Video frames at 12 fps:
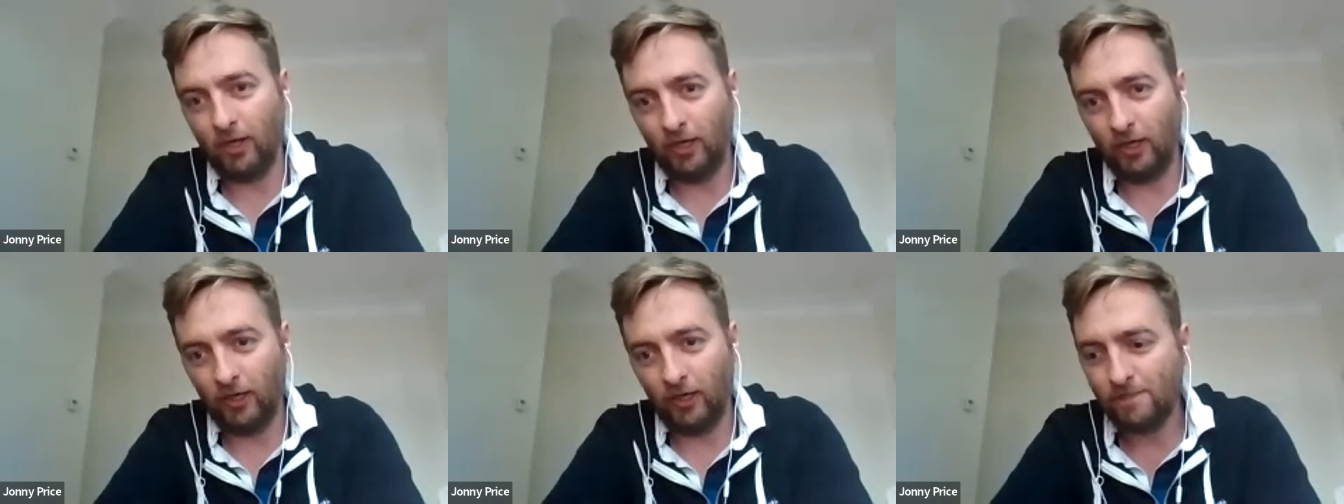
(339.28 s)

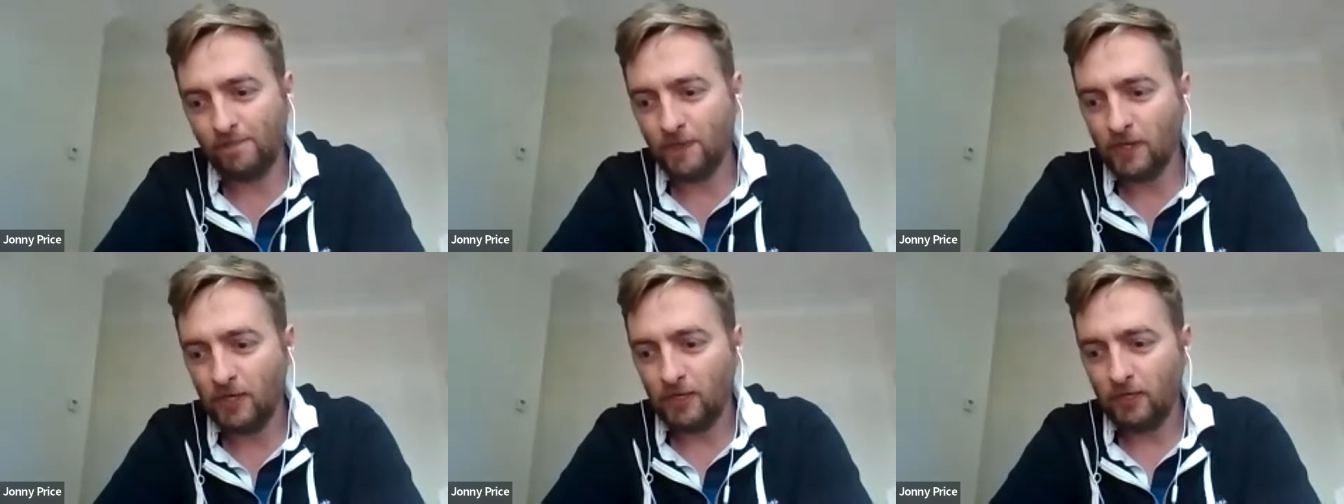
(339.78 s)
uh,
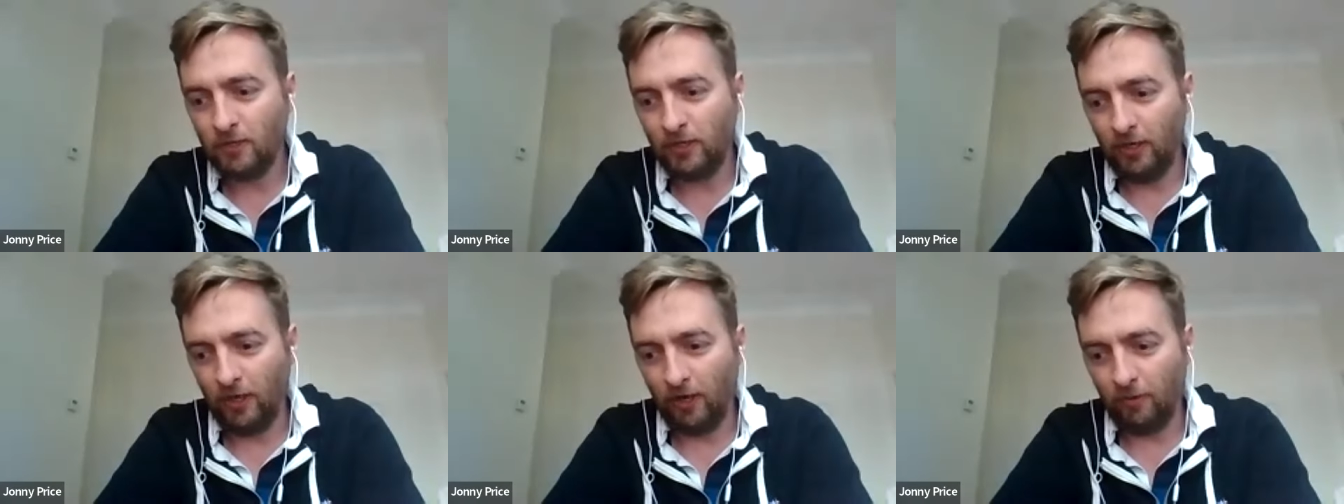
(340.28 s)

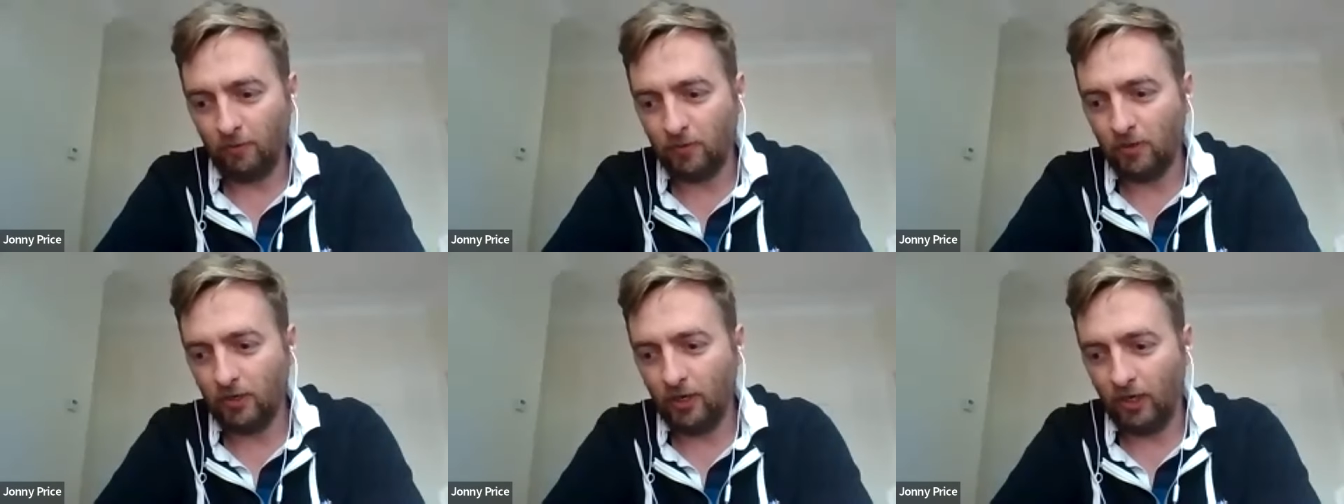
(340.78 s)
you know
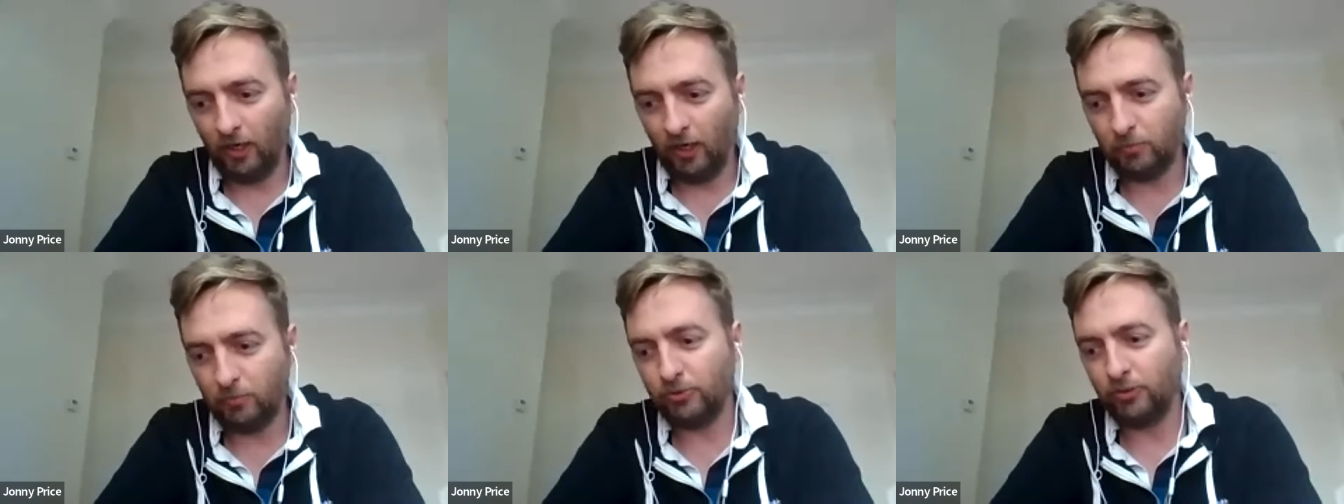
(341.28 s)
uh,
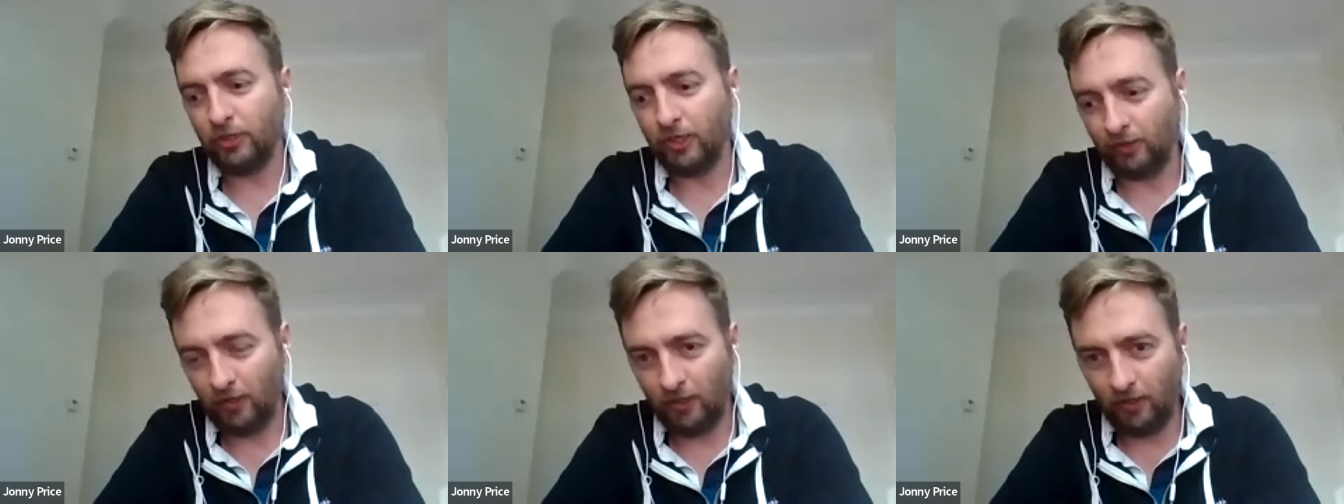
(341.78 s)

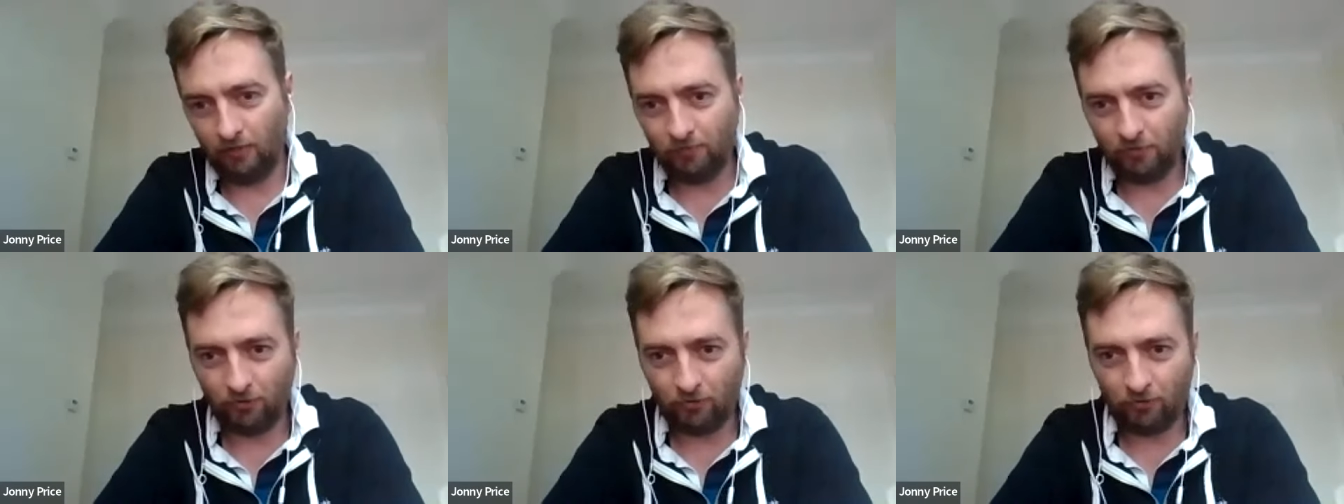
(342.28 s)
product and
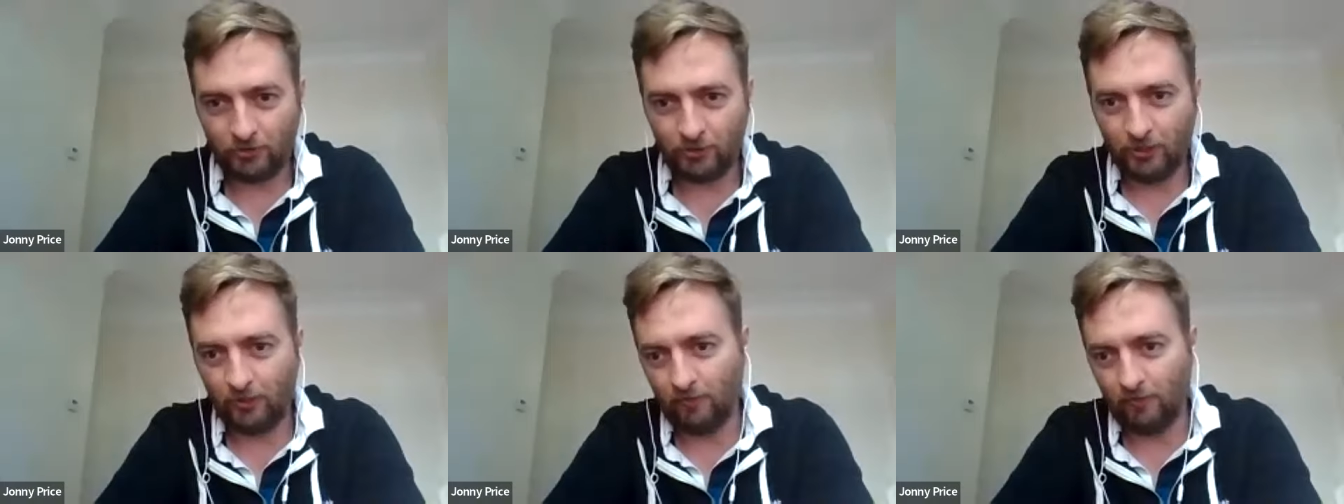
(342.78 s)

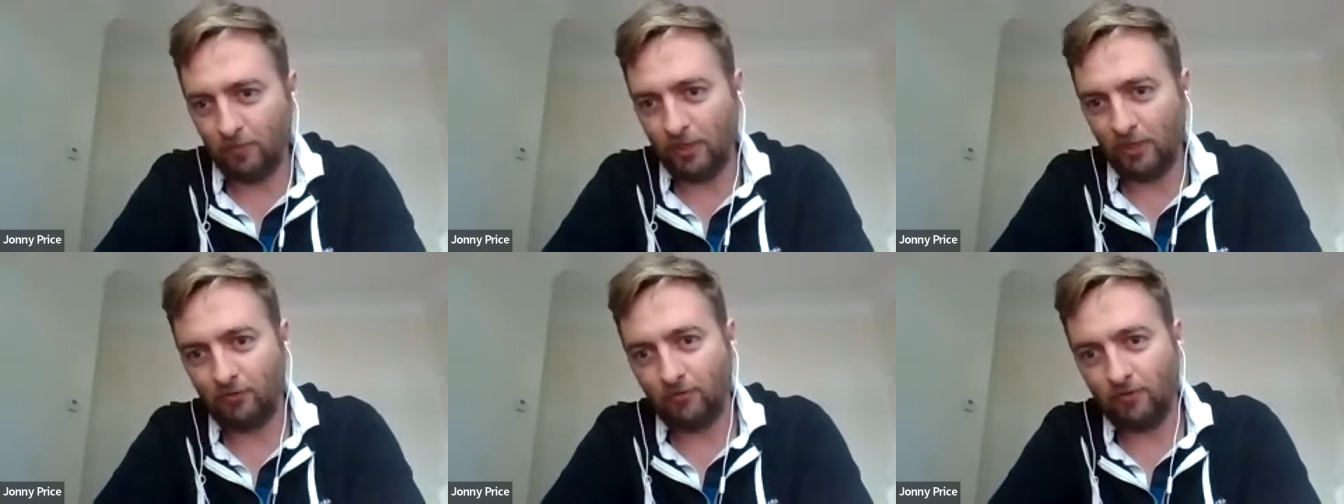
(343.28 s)
infrastructure, the
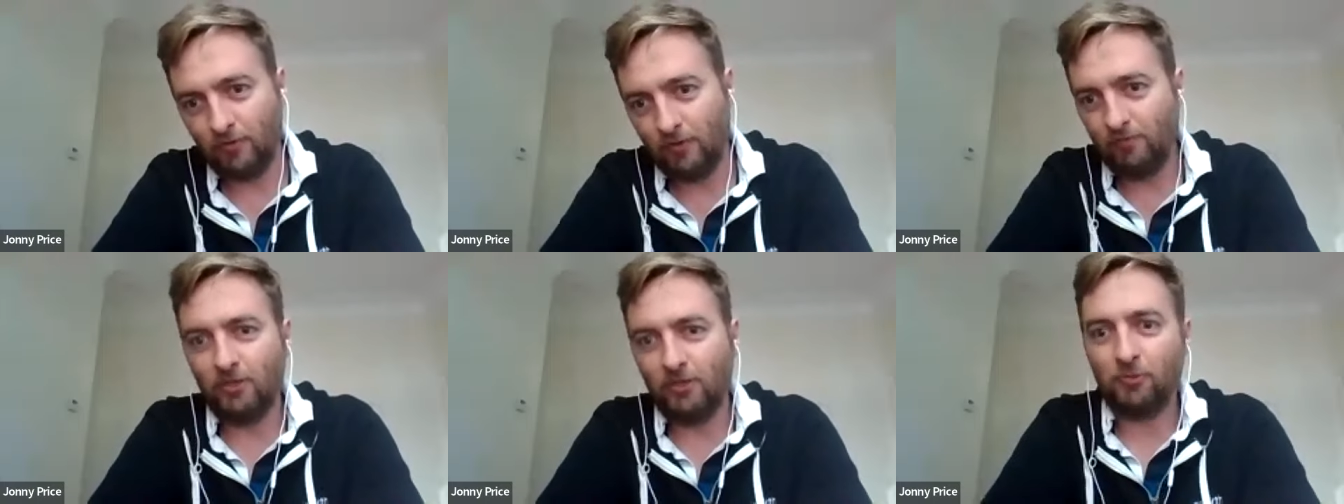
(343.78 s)
best
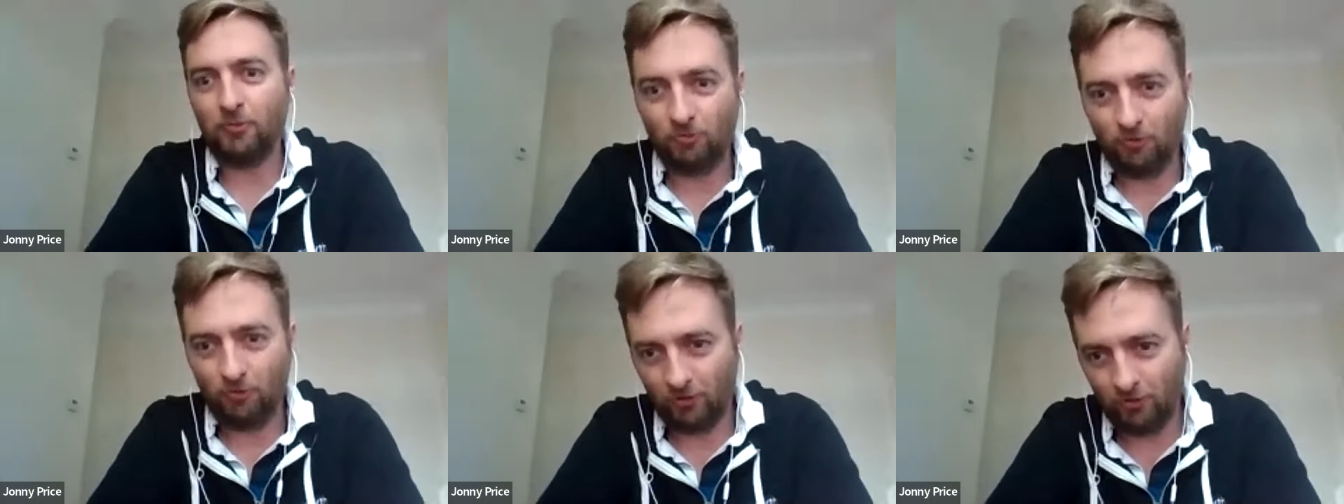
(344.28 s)
investment
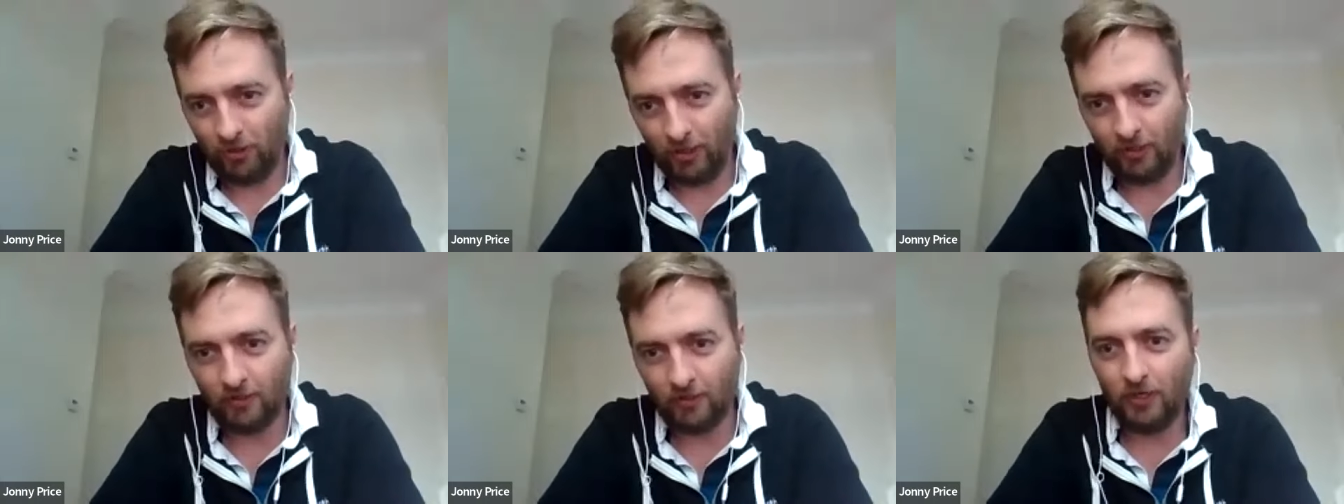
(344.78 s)

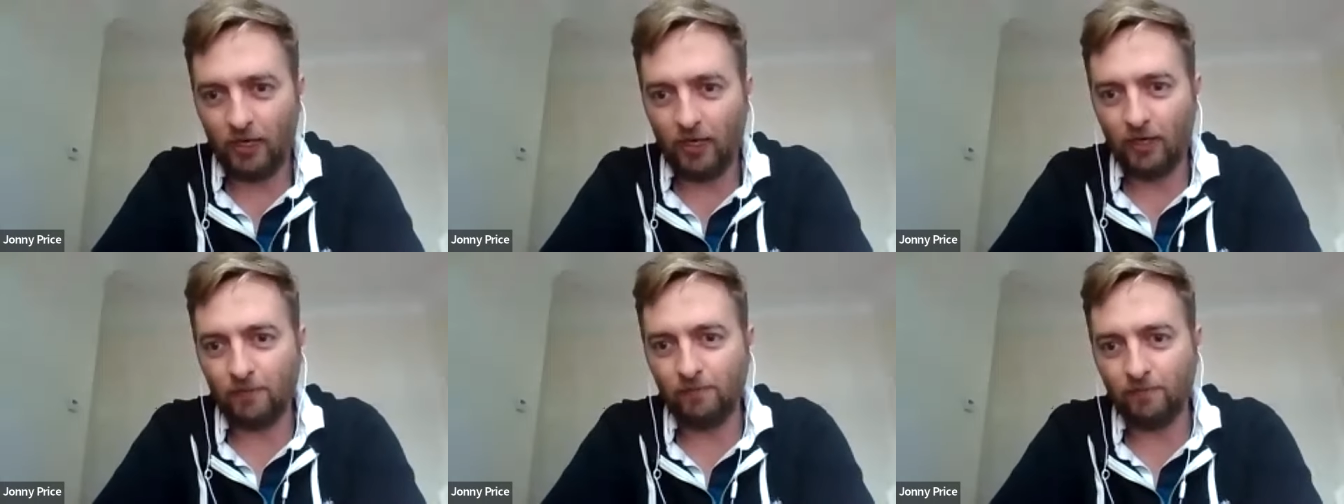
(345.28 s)
structure,
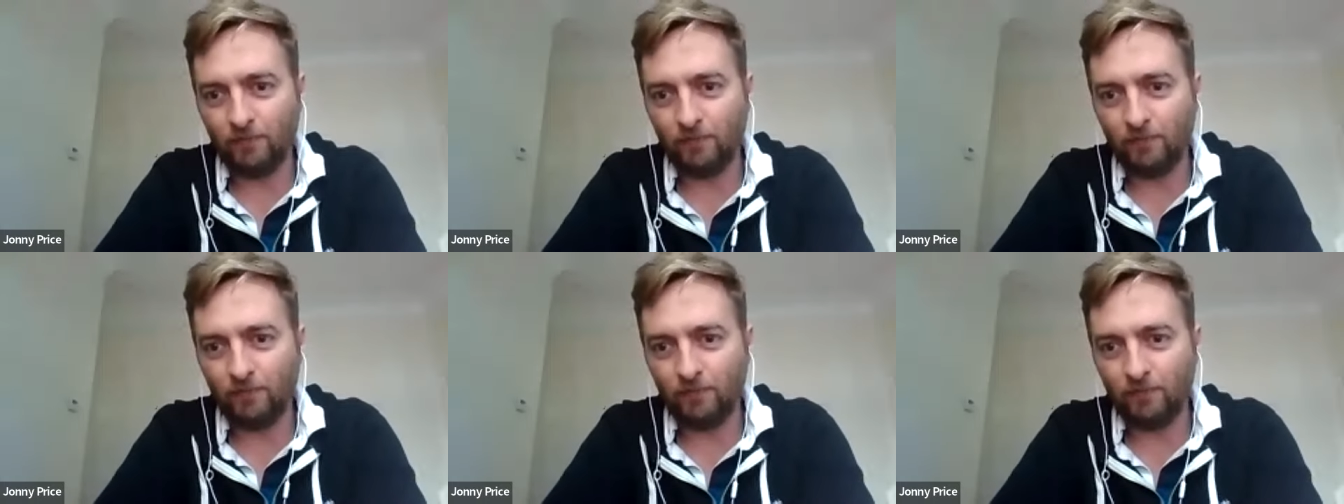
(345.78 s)
um,